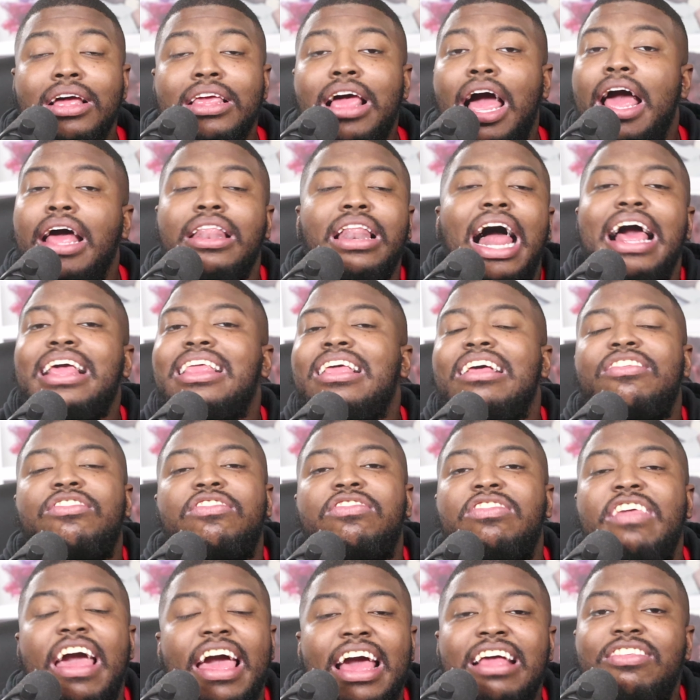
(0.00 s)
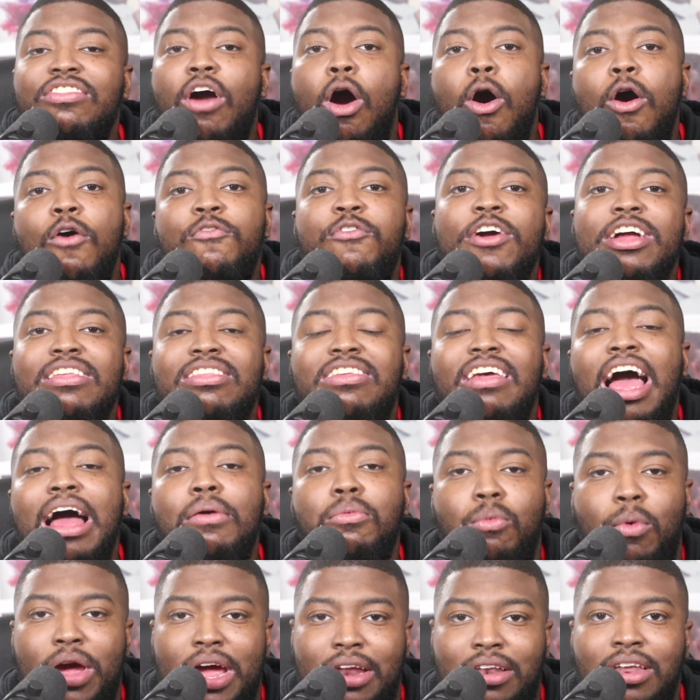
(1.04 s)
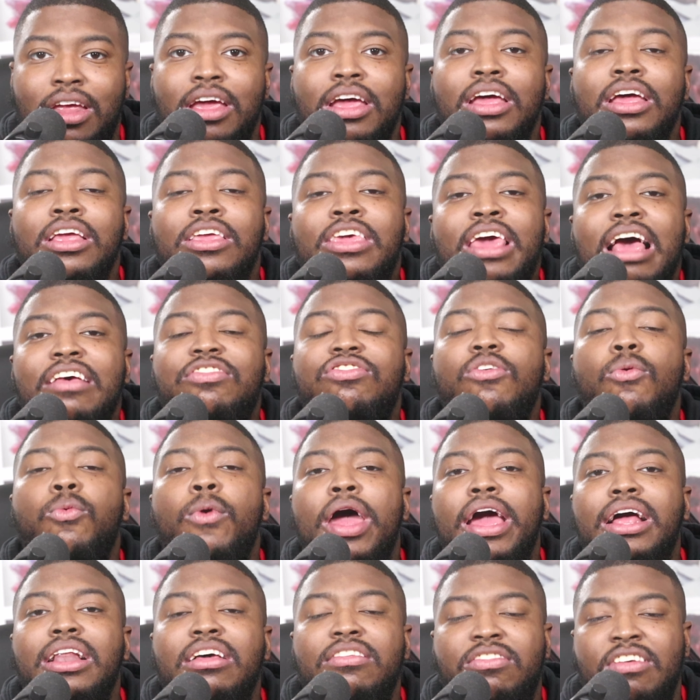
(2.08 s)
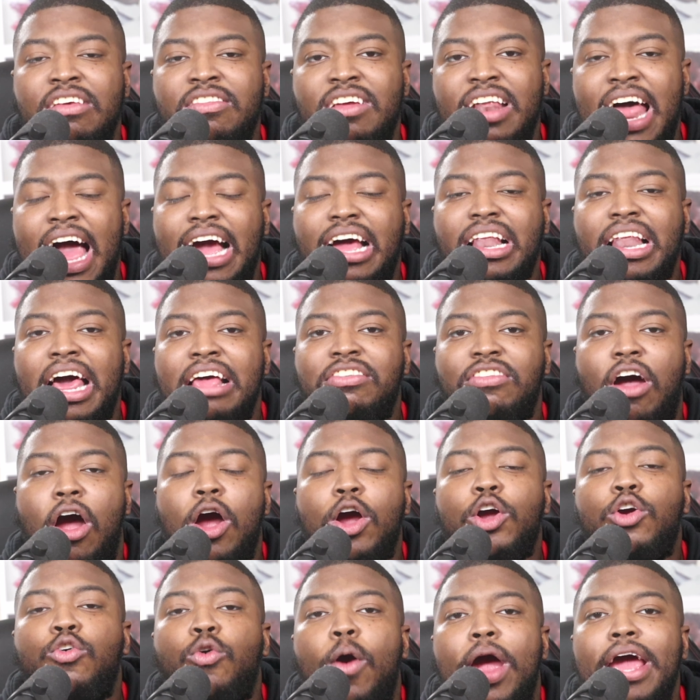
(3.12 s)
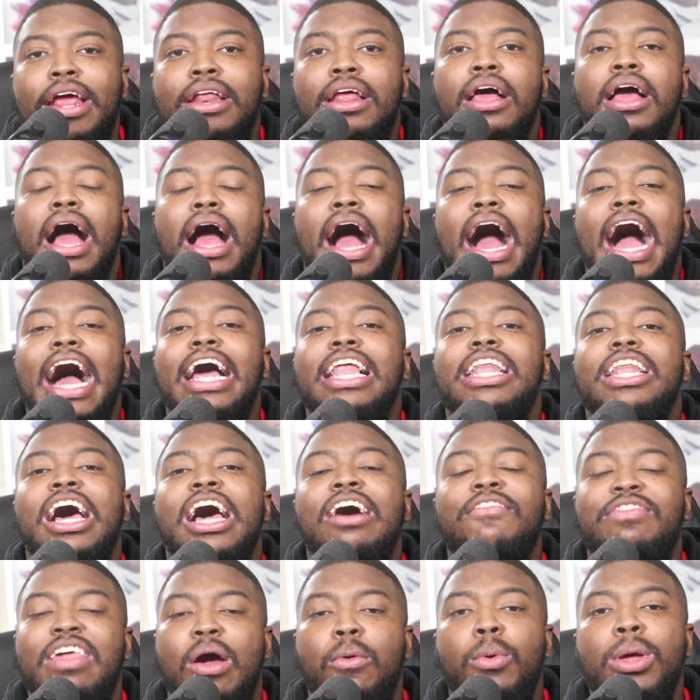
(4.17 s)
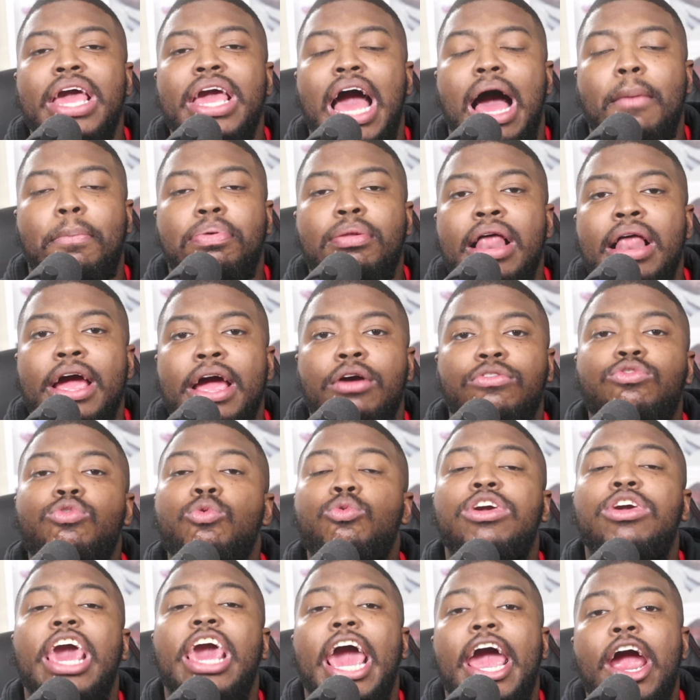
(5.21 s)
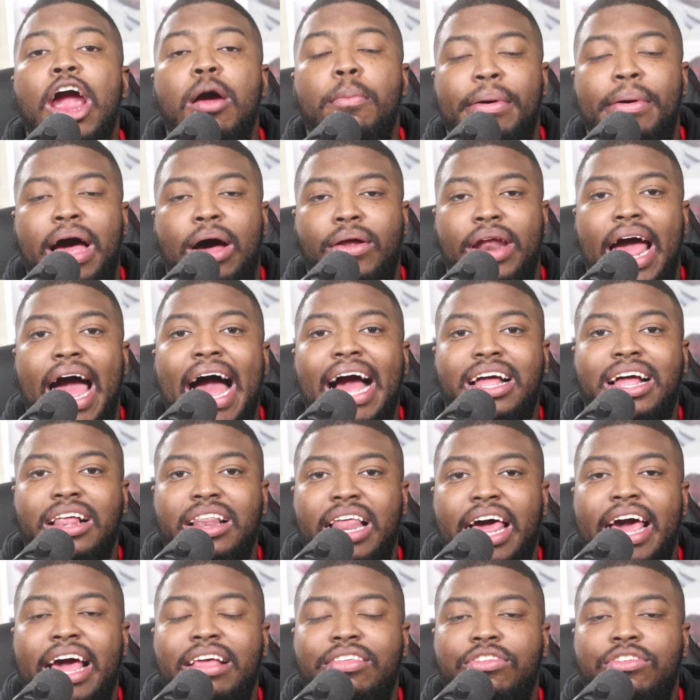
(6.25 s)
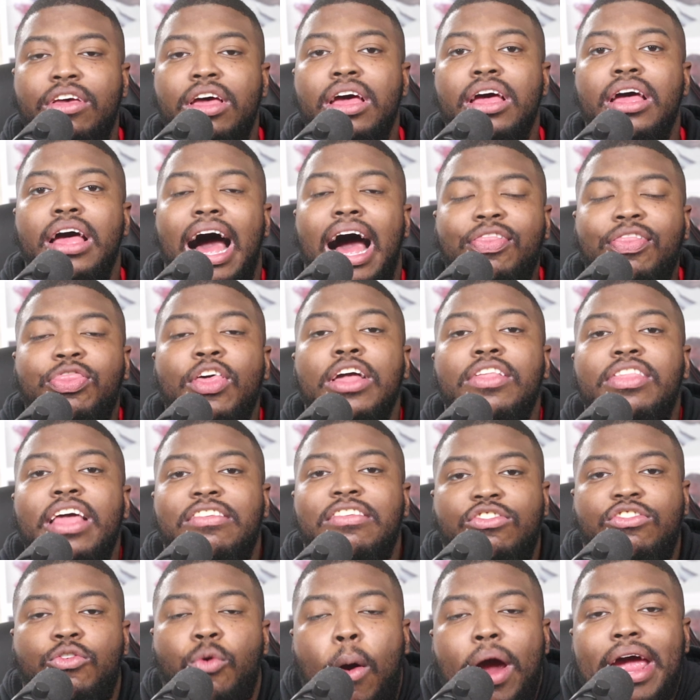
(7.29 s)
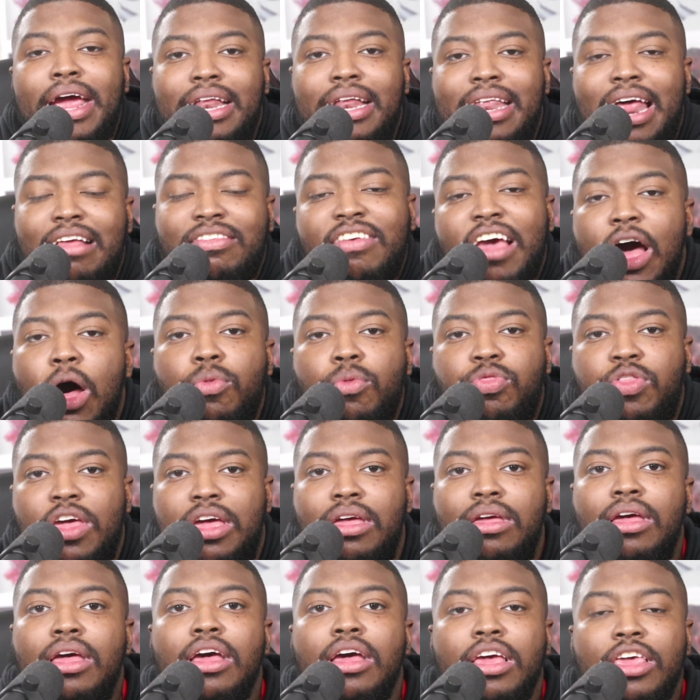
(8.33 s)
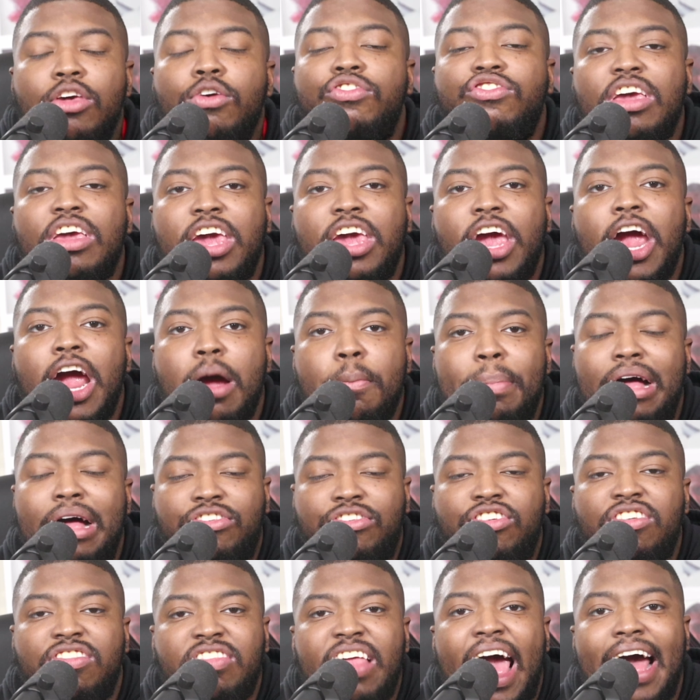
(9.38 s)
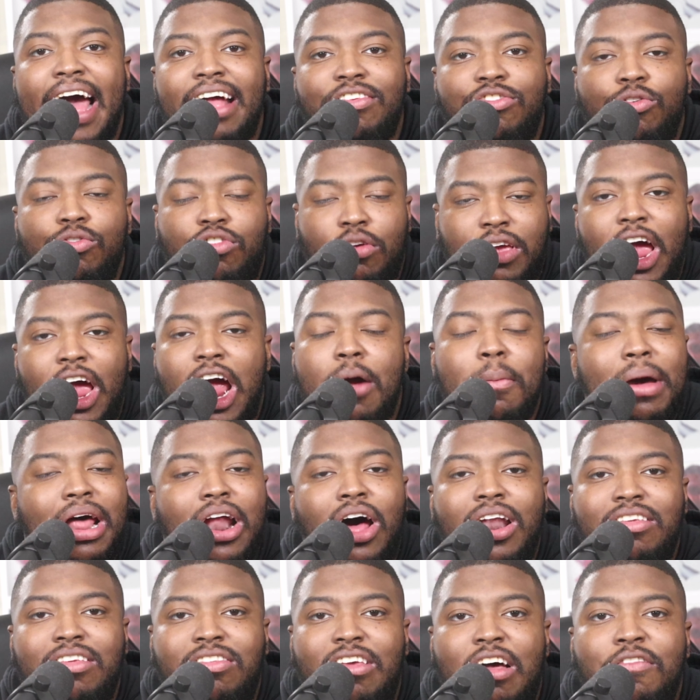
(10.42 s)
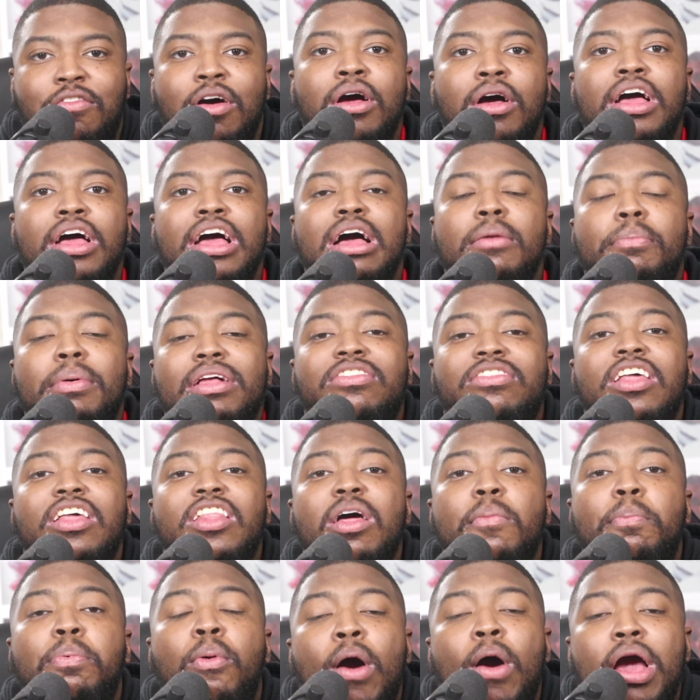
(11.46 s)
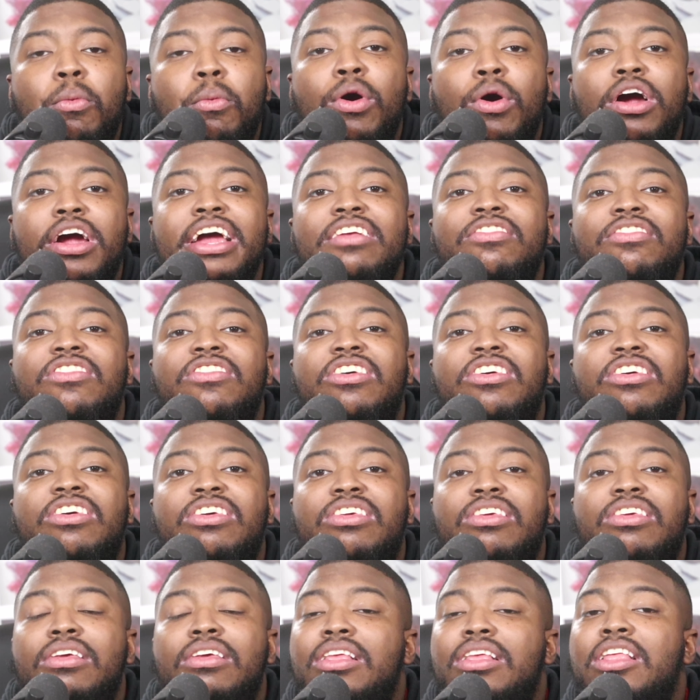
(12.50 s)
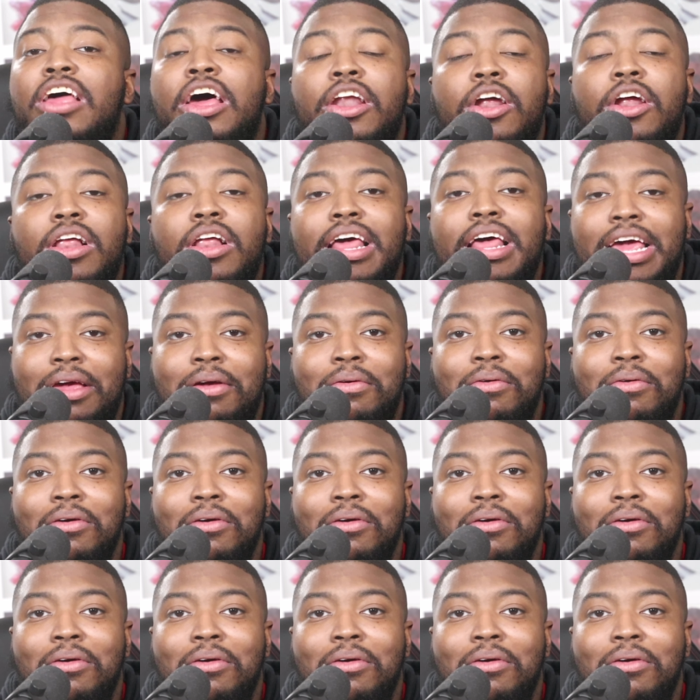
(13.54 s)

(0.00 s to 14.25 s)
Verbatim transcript: Like it's it's over and done with. Yes, the regular season accolades are great. I love that we got players who care about accolades. I think that's great. That's healthy. You should care about your stats. You should care about all that stuff. But to the point where it's literally